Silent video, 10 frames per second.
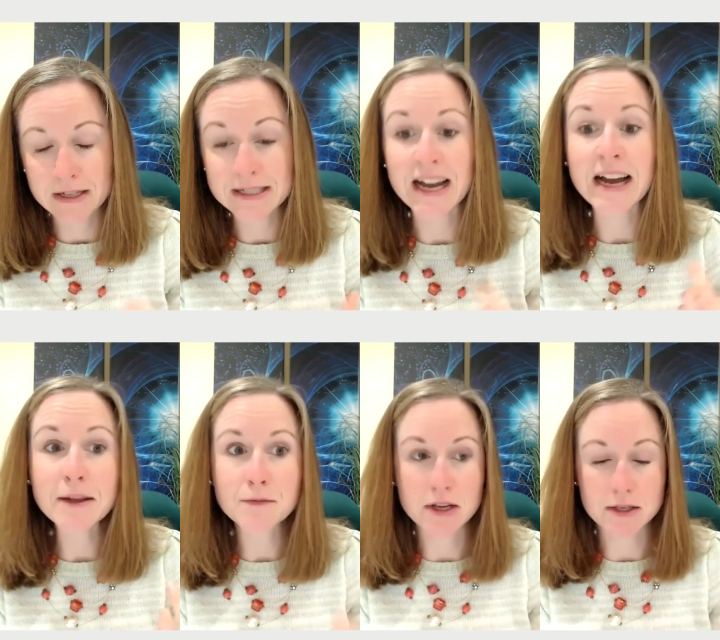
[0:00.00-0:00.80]

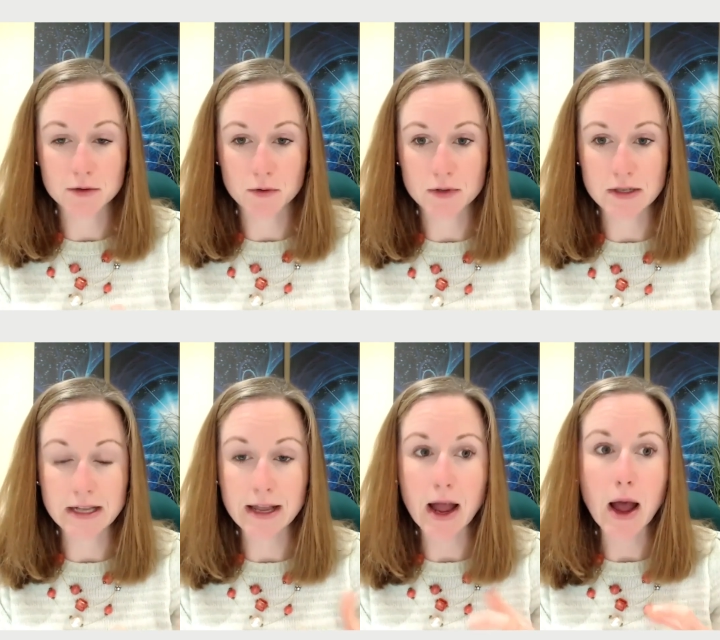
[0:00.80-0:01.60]
time resources,
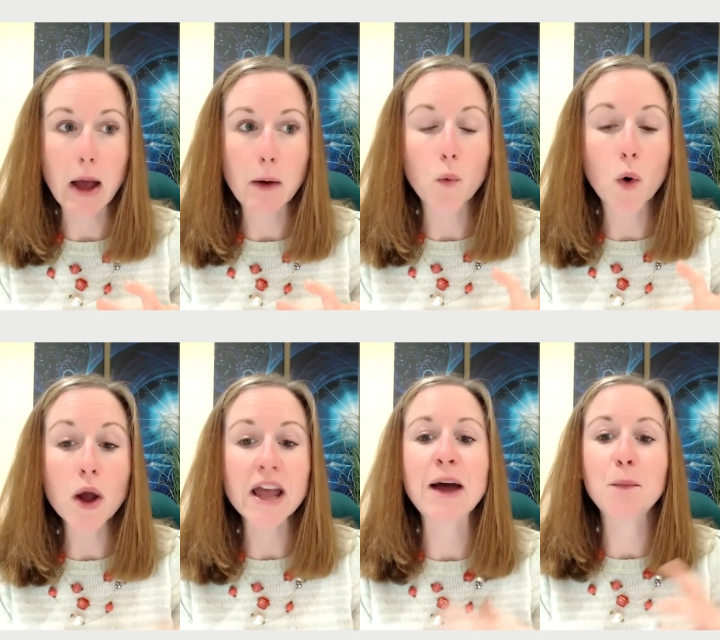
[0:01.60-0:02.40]
like
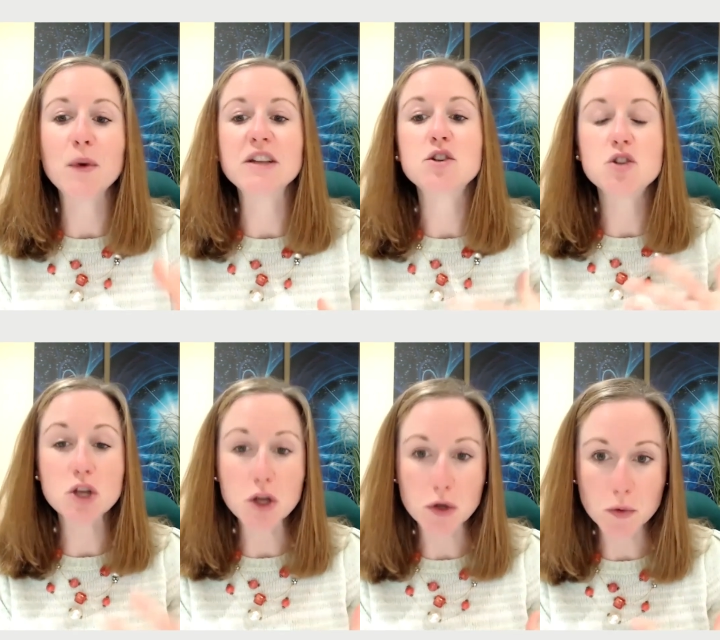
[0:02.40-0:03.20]
what can we
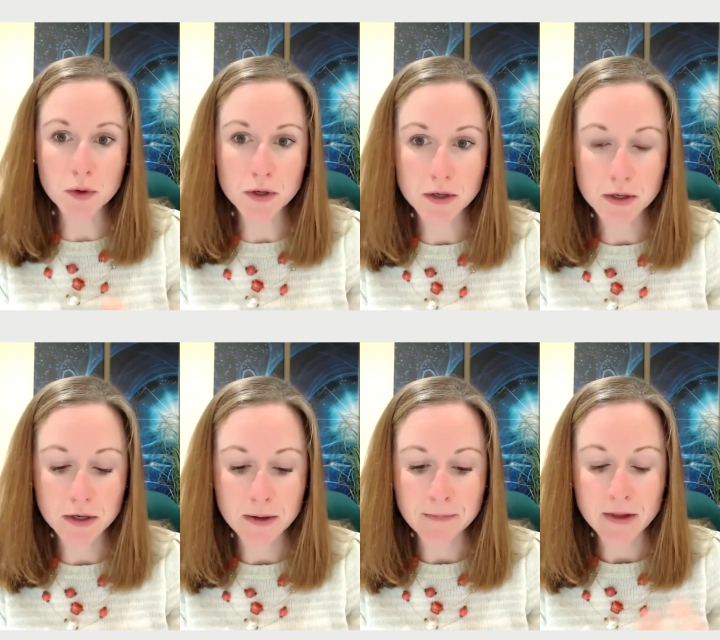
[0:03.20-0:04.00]
do
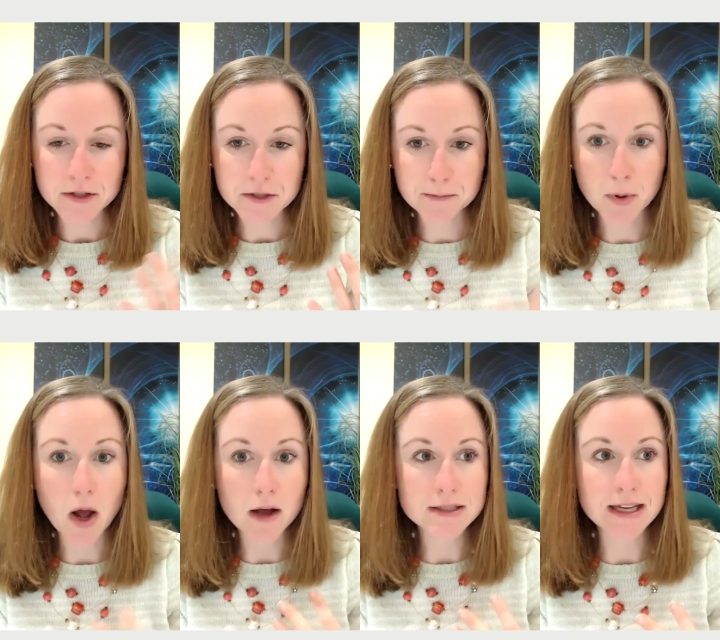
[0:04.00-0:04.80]
to put
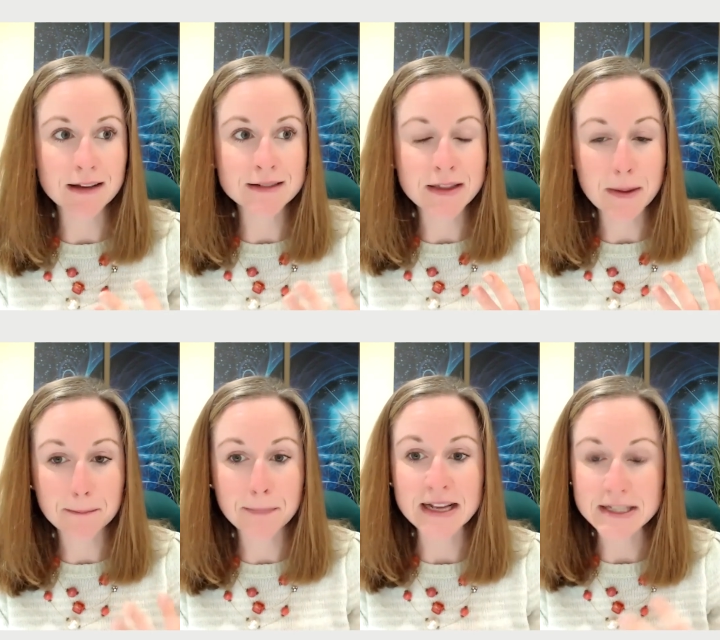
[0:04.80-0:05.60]
ourselves in the
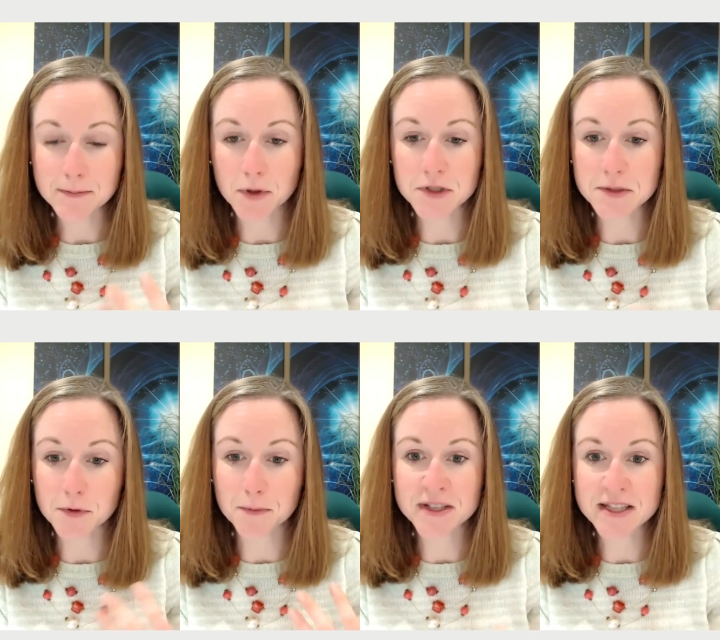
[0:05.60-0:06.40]
best
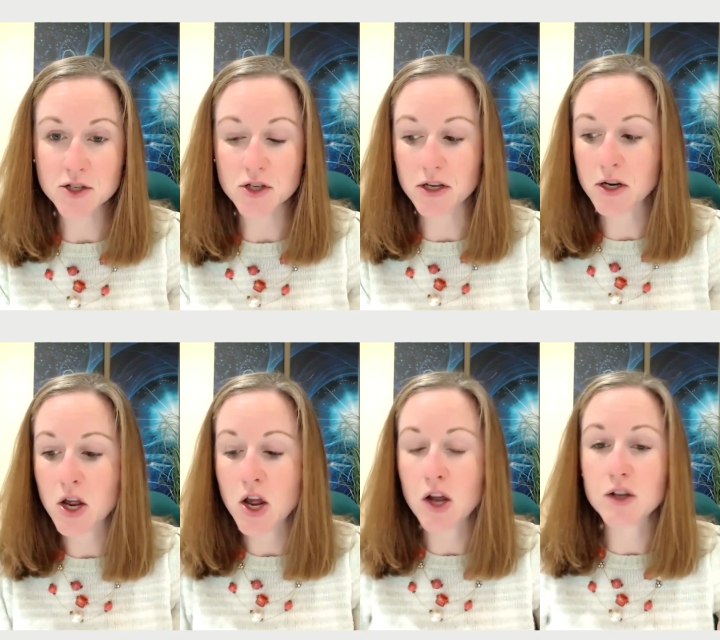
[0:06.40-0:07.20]
possible position
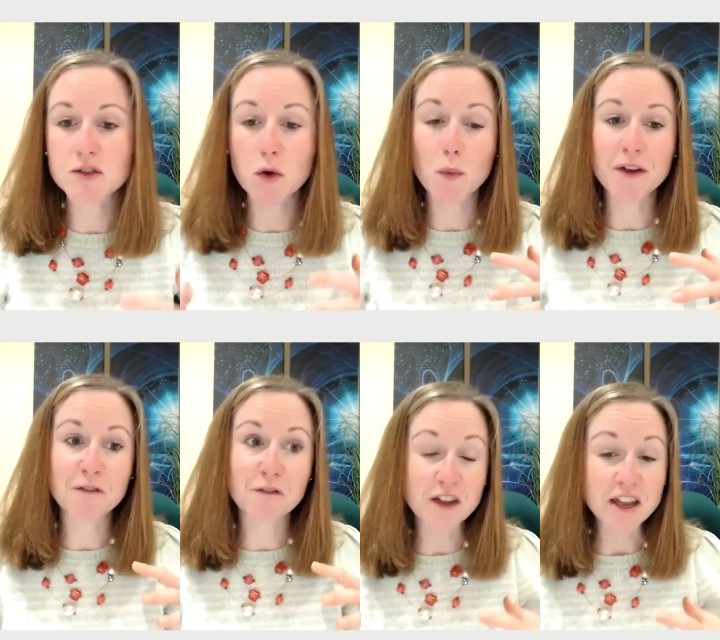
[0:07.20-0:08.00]
so
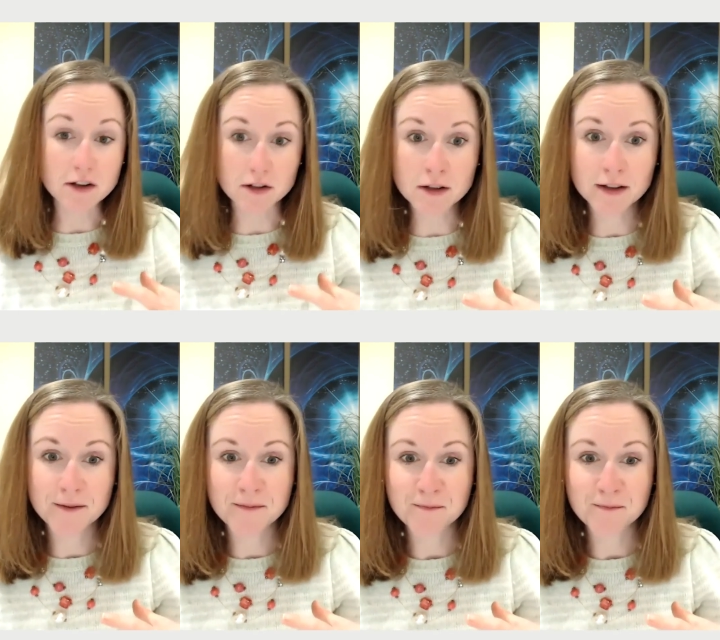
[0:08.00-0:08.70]
we feel